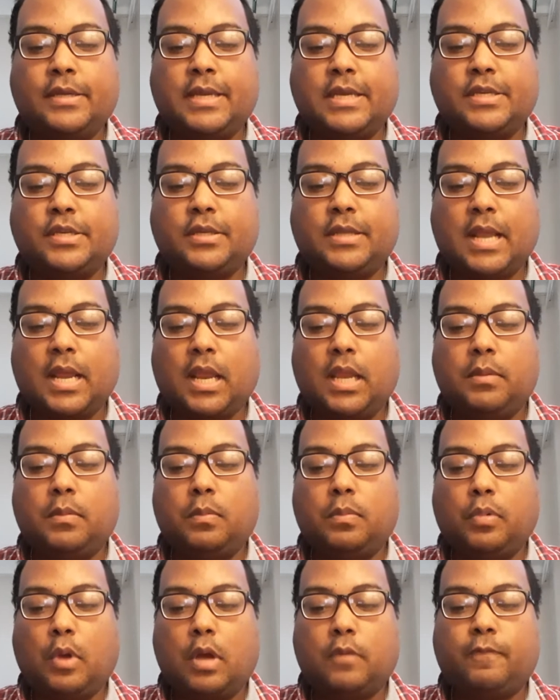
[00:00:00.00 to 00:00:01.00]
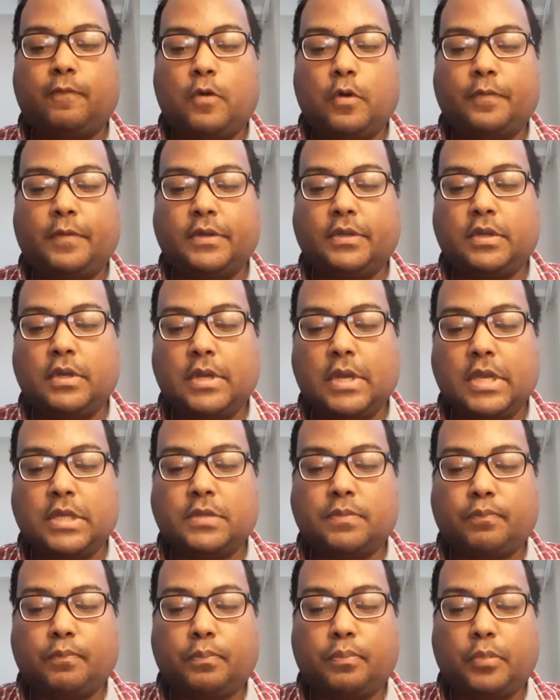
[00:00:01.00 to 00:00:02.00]
nature that can be brought forth into
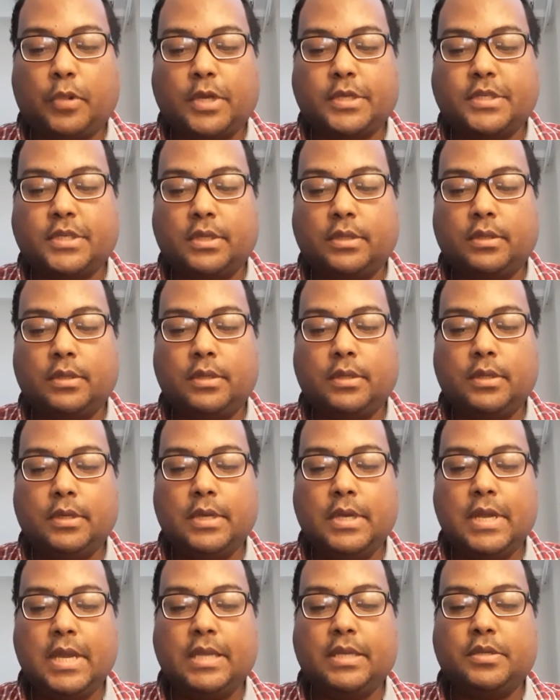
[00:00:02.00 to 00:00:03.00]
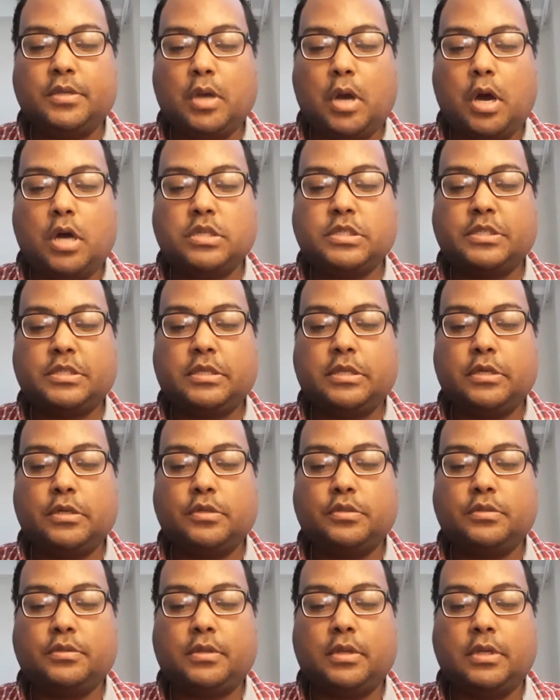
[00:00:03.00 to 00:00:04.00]
expression. It is all
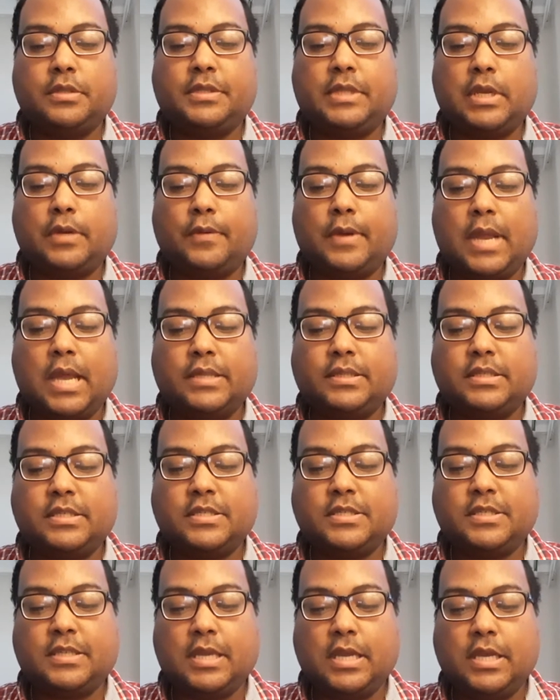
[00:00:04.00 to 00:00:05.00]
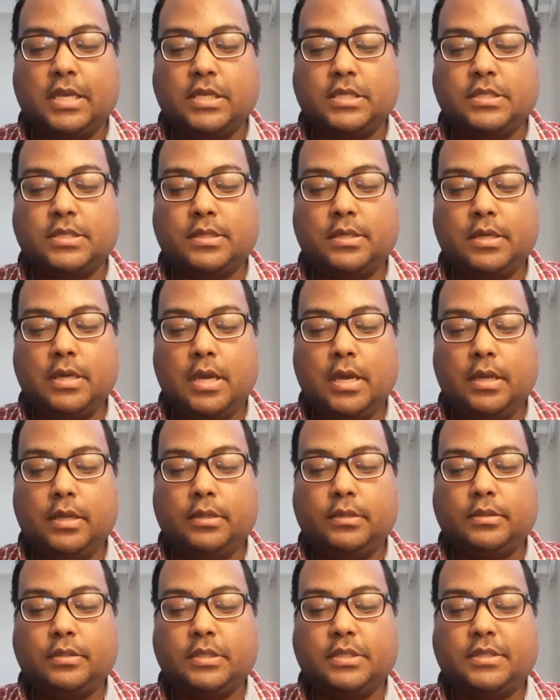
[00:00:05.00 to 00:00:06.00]
still a theory at this stage.
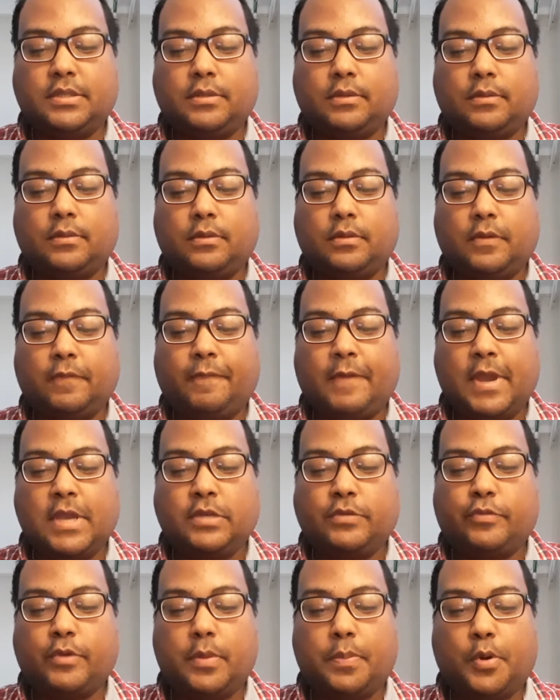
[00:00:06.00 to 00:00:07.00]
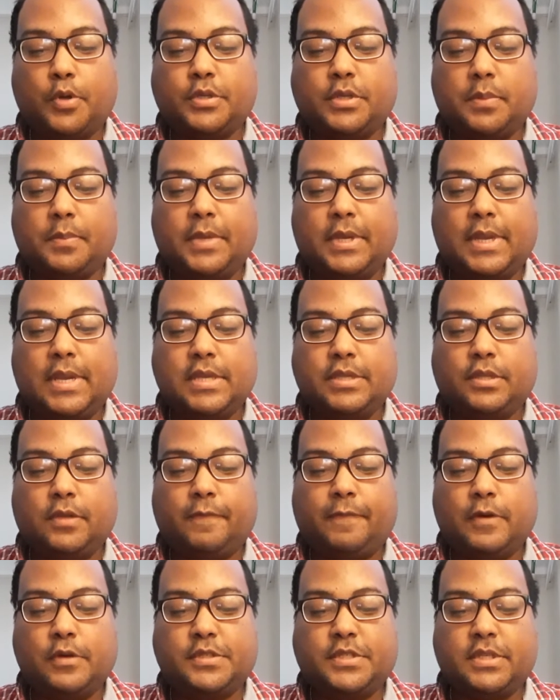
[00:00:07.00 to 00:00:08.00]
The phase 3 person begins to
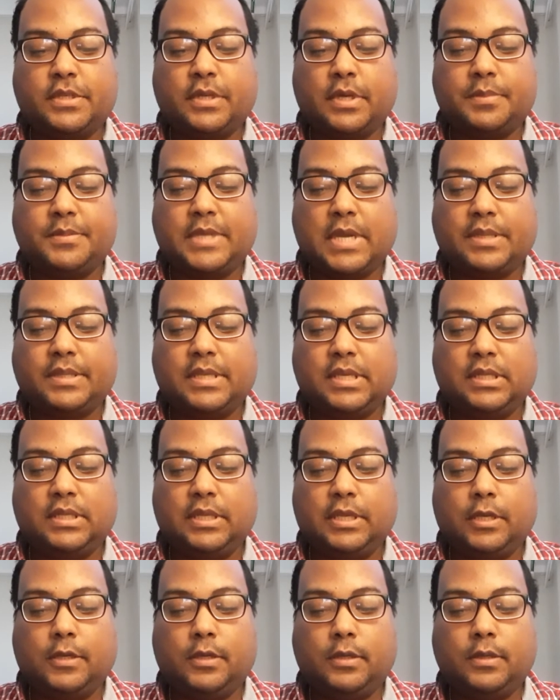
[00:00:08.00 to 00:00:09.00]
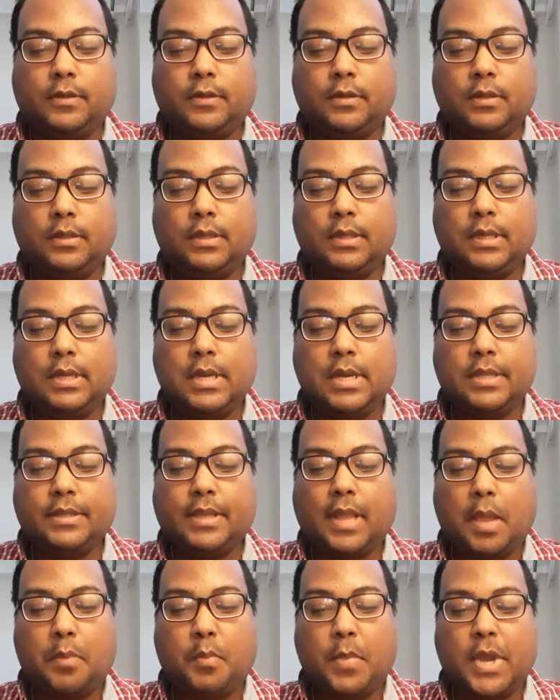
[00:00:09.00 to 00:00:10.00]
feel subjectively
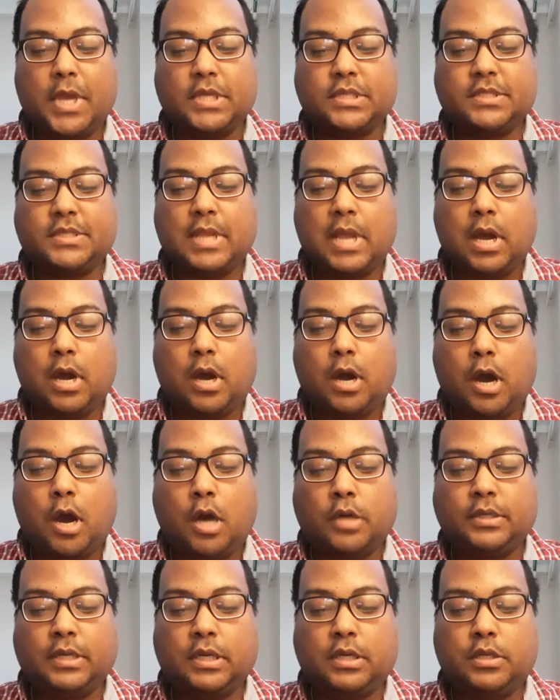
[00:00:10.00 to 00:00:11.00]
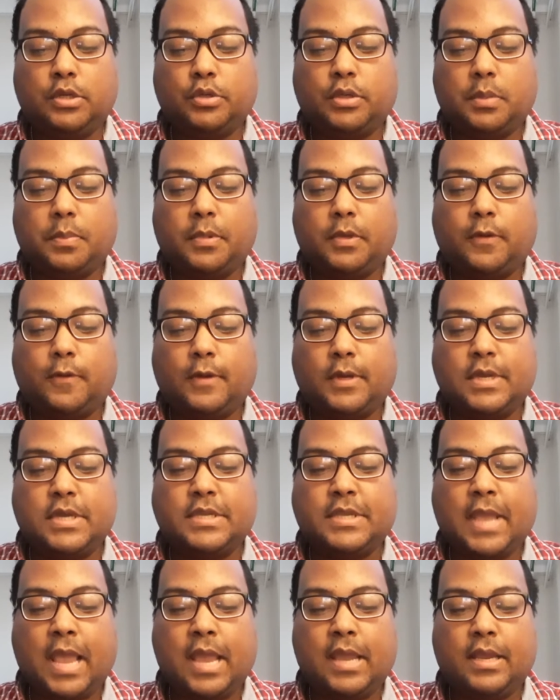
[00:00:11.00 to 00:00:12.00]
that man's not all included between his
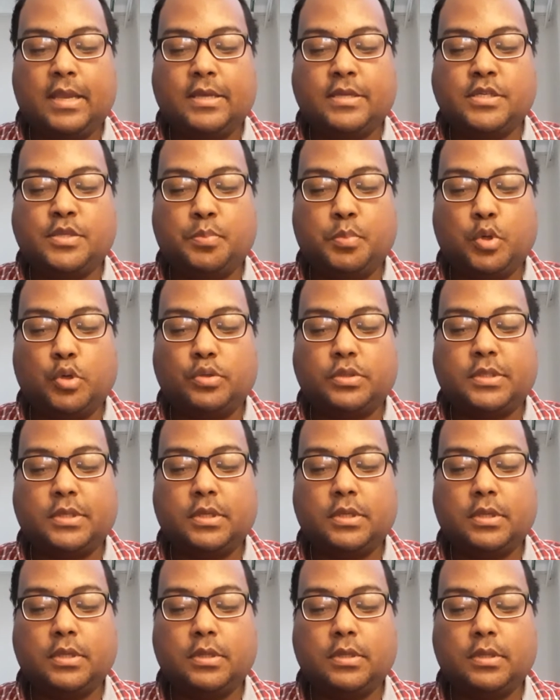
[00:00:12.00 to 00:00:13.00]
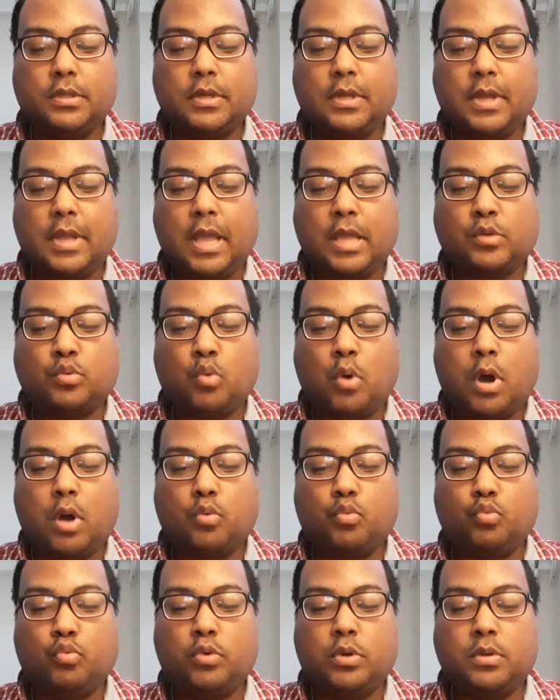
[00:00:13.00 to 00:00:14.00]
hat and his boots, as Walt
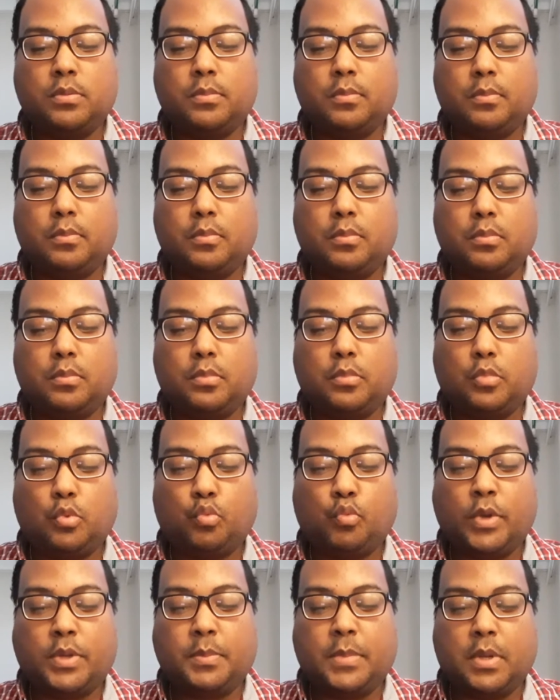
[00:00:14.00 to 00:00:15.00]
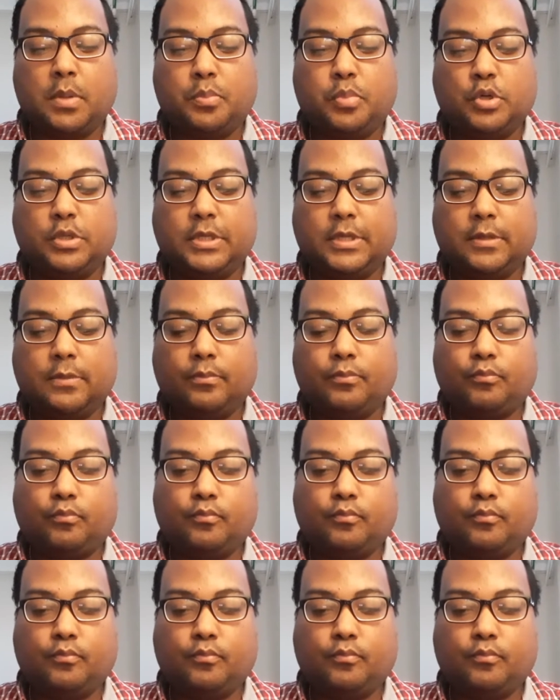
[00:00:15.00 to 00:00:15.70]
Whitman put it.